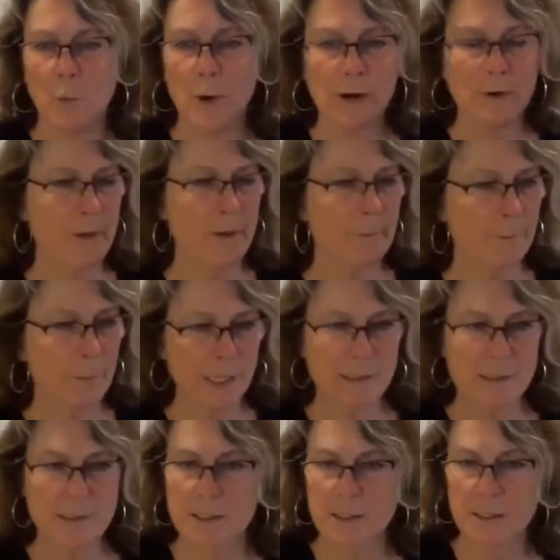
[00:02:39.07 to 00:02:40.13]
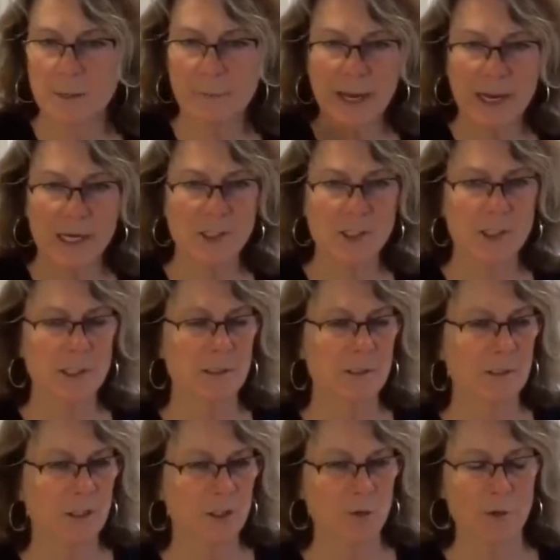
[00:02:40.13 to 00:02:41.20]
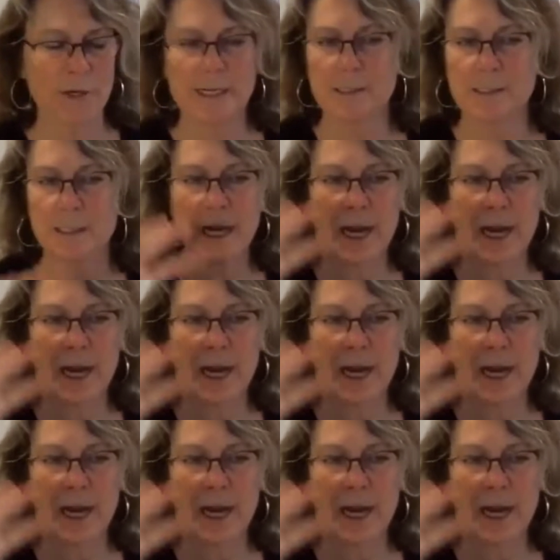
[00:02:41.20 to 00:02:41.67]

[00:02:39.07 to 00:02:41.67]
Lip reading: where the buttons and the pages and the screens